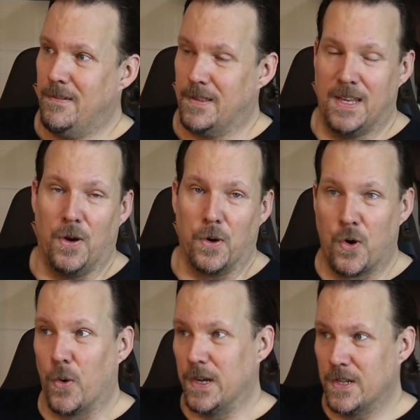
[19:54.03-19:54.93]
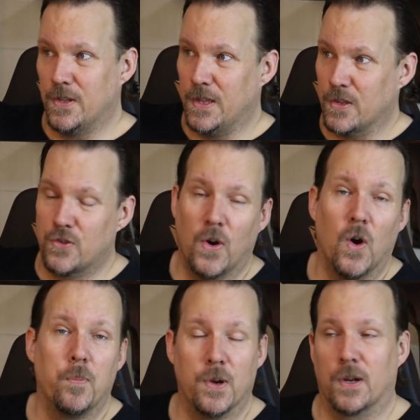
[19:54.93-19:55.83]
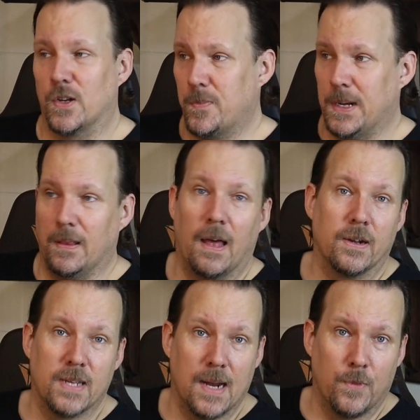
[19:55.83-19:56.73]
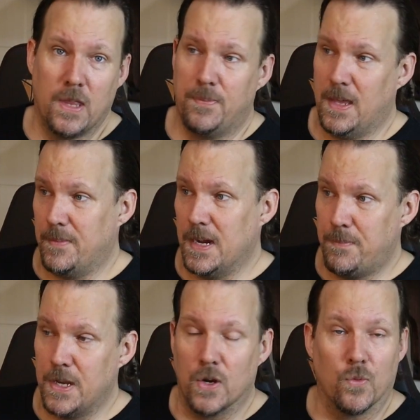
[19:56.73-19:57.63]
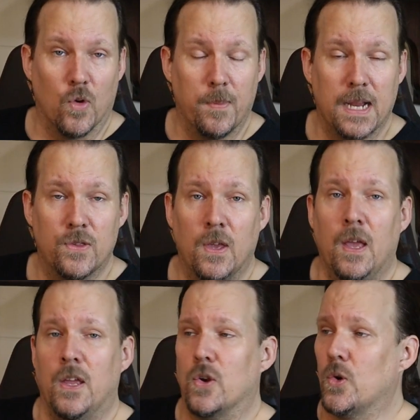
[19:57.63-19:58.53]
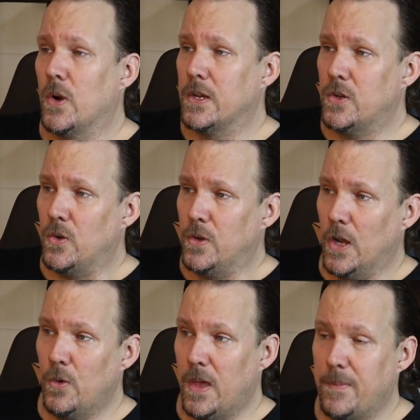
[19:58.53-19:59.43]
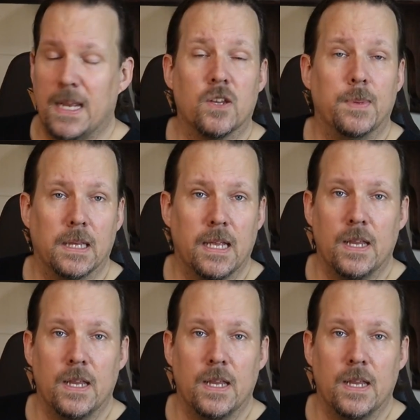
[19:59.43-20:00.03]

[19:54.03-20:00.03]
You know, according to this trope, you're going to spend a lot of time with them. They might be your roommates. You're going to know them intimately.